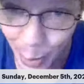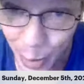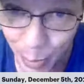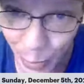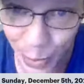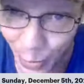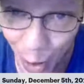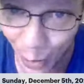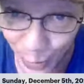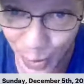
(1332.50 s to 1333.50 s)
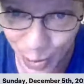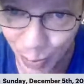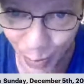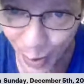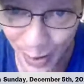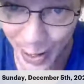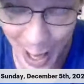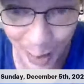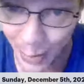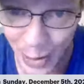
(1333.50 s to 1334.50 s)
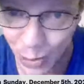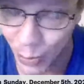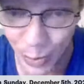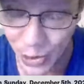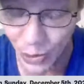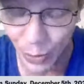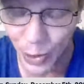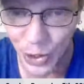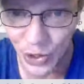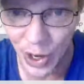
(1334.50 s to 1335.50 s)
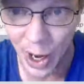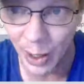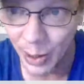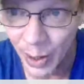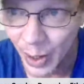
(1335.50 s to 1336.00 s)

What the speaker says: earned $1 million more than average. We're just not.